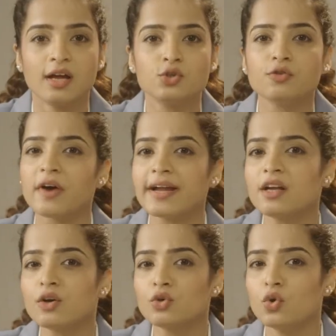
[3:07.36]
To find
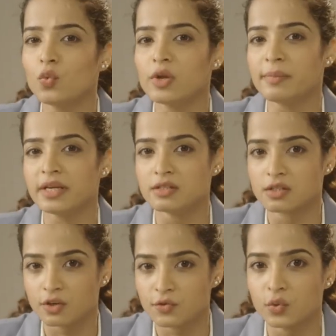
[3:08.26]
out who will be
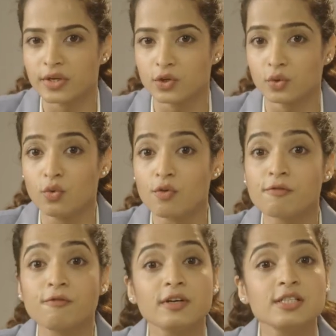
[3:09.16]
interviewing you,
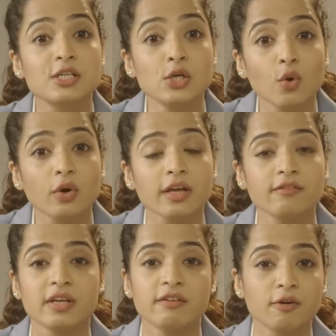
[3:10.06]
first look
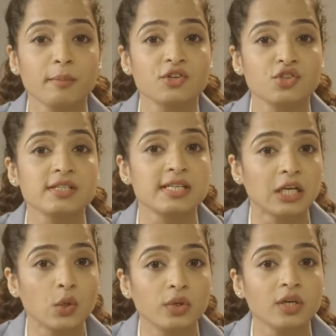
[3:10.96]
if the information is
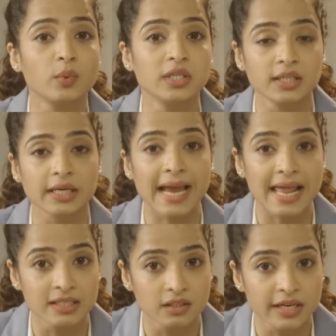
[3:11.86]
included within the
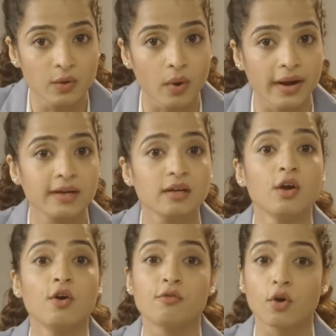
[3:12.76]
calendar invite
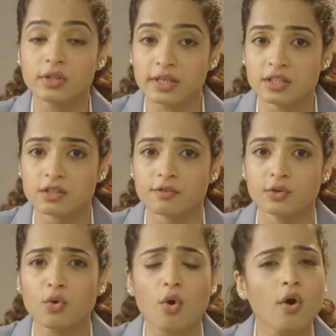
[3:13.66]
for the
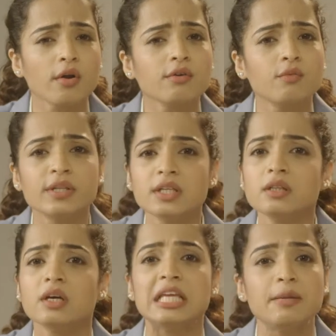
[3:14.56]
interview or
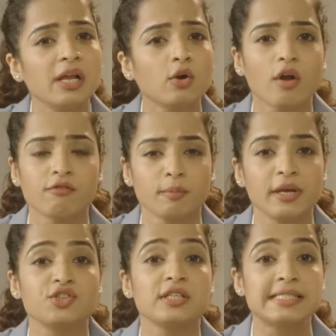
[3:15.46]
within the email
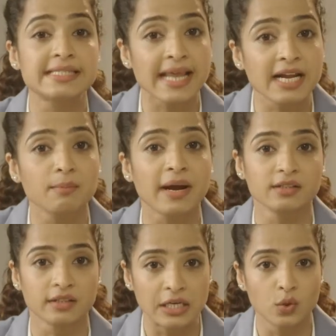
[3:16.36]
confirmation sent by
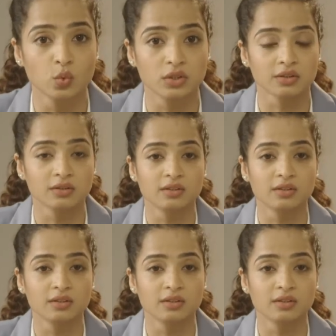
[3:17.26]
the recruiter.